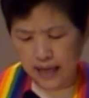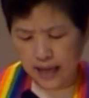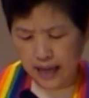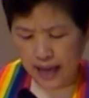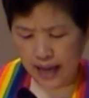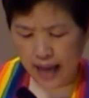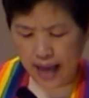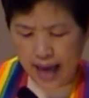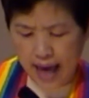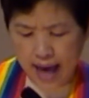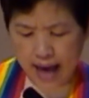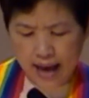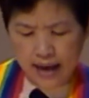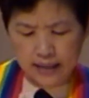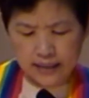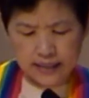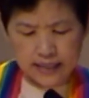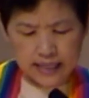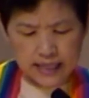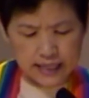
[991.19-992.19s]

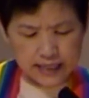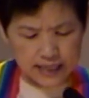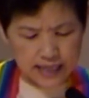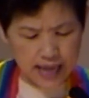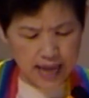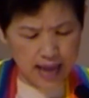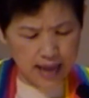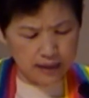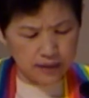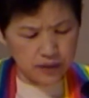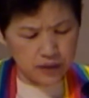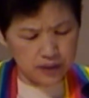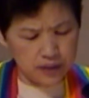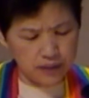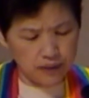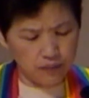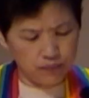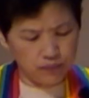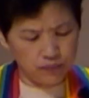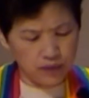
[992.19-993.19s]
and intense.
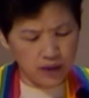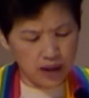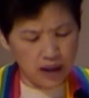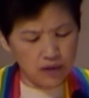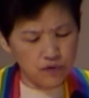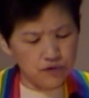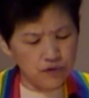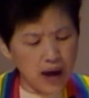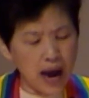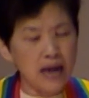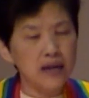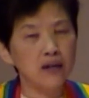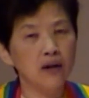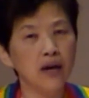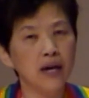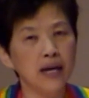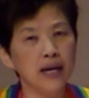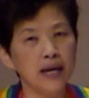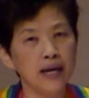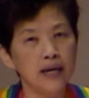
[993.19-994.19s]
And
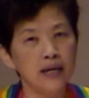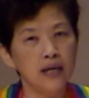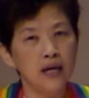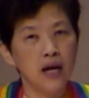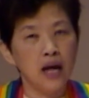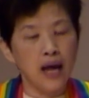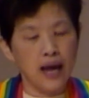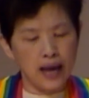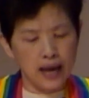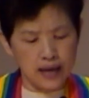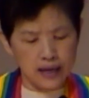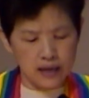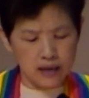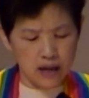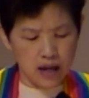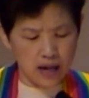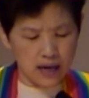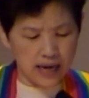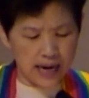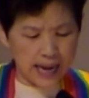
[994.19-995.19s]
finally, a
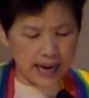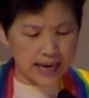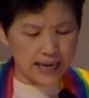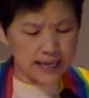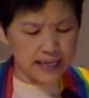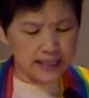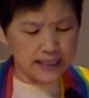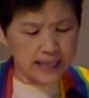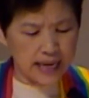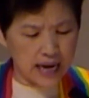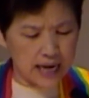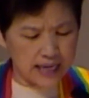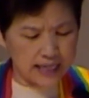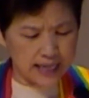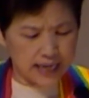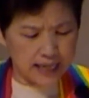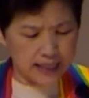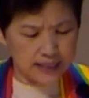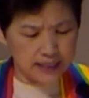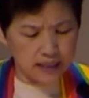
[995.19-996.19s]
lay
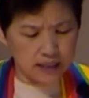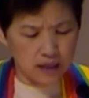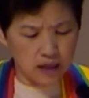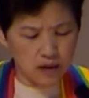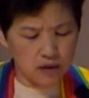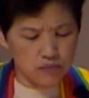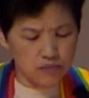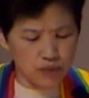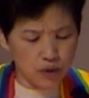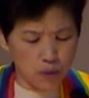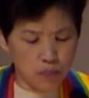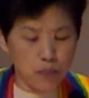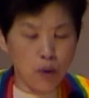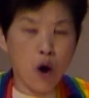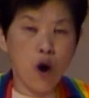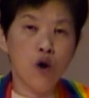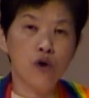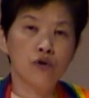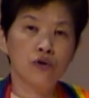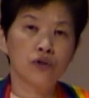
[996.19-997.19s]
delegate
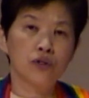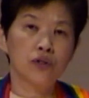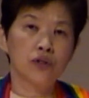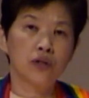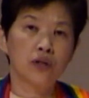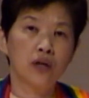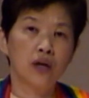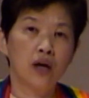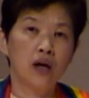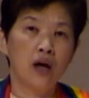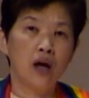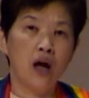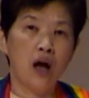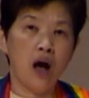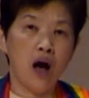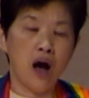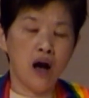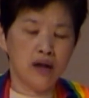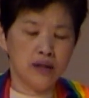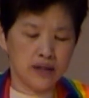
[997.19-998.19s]
proposed
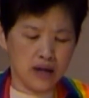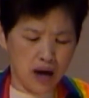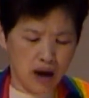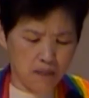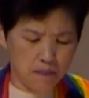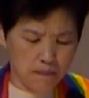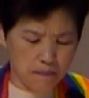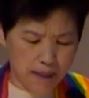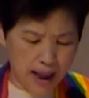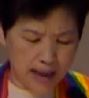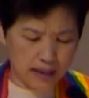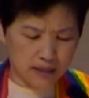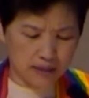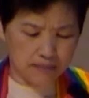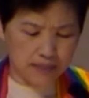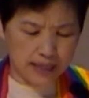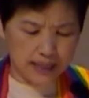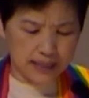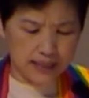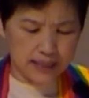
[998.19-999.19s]
an
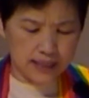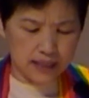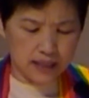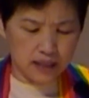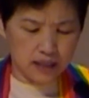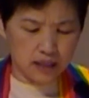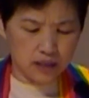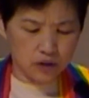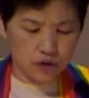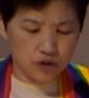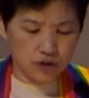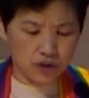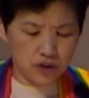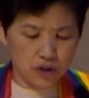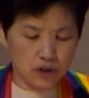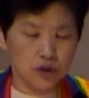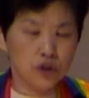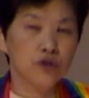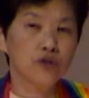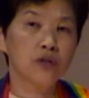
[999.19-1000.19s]
amendment
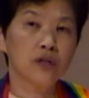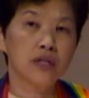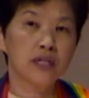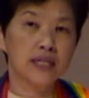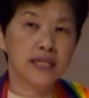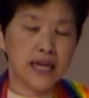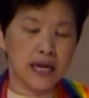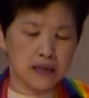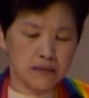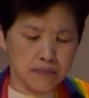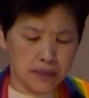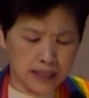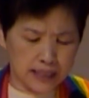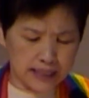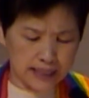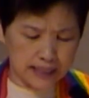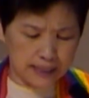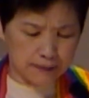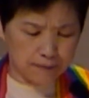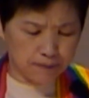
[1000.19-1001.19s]
to the
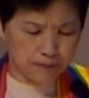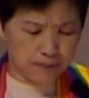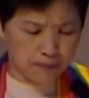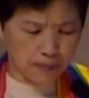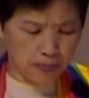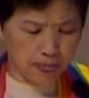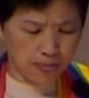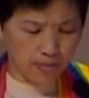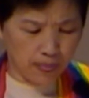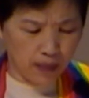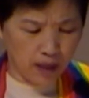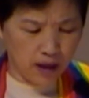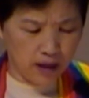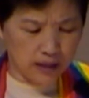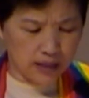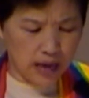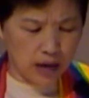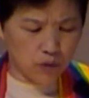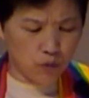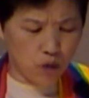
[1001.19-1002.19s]
statement
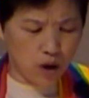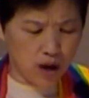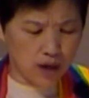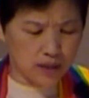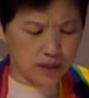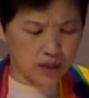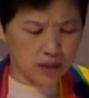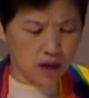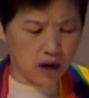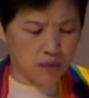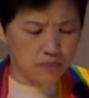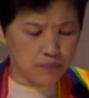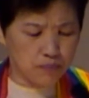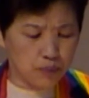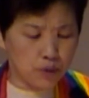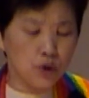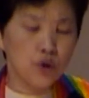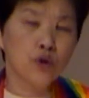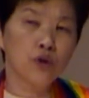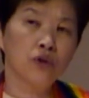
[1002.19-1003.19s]
that was
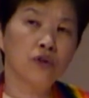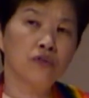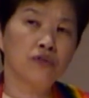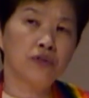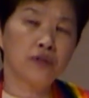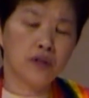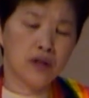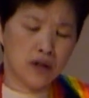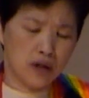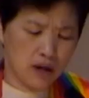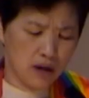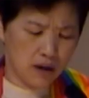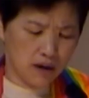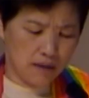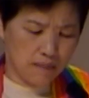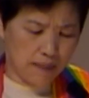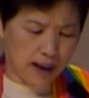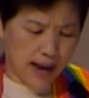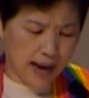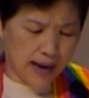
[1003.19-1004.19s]
approved
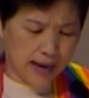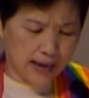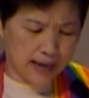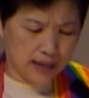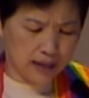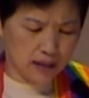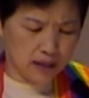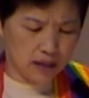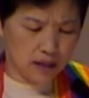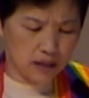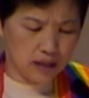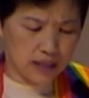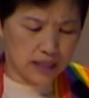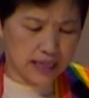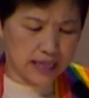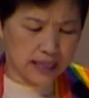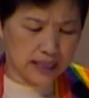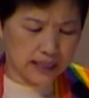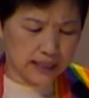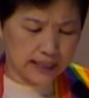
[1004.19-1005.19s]
by
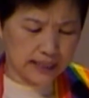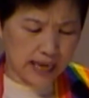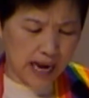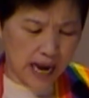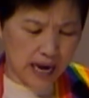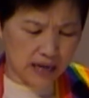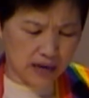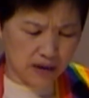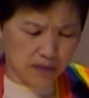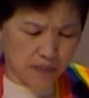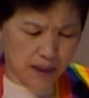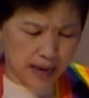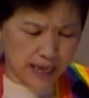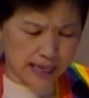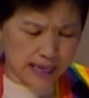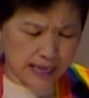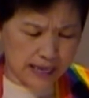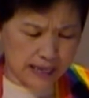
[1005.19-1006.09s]
the entire body.